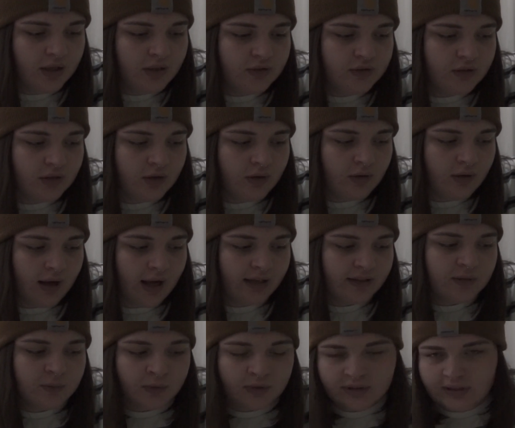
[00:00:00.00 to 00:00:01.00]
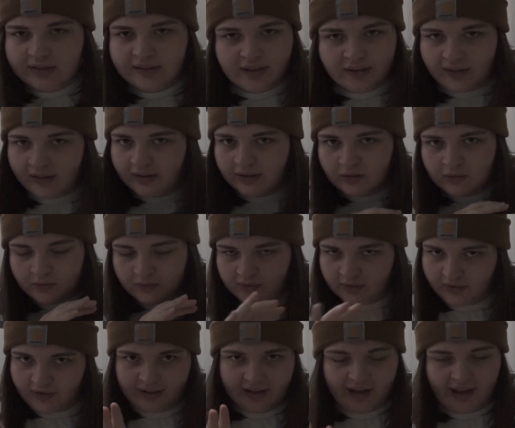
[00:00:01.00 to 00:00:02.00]
So I just wanted to say thank you
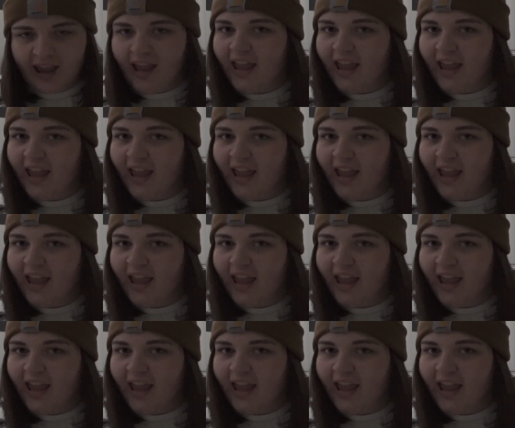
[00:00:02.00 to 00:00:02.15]
to like